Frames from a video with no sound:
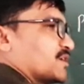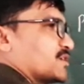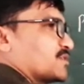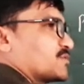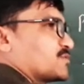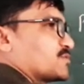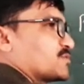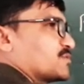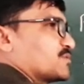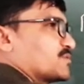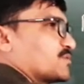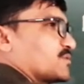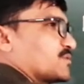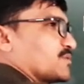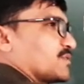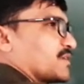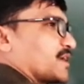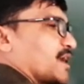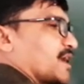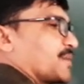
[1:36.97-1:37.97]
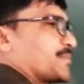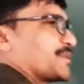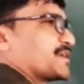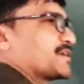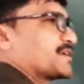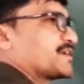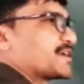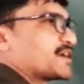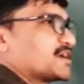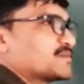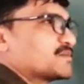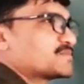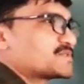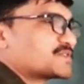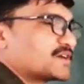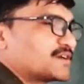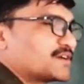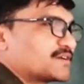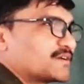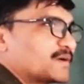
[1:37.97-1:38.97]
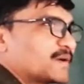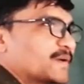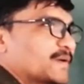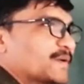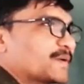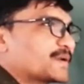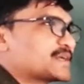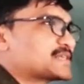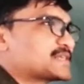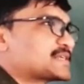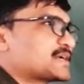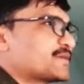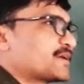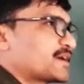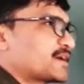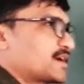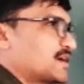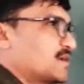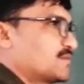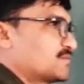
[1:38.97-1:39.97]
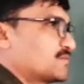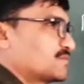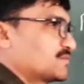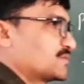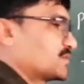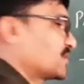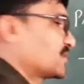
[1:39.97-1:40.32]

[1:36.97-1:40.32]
to capital redemption reserve account.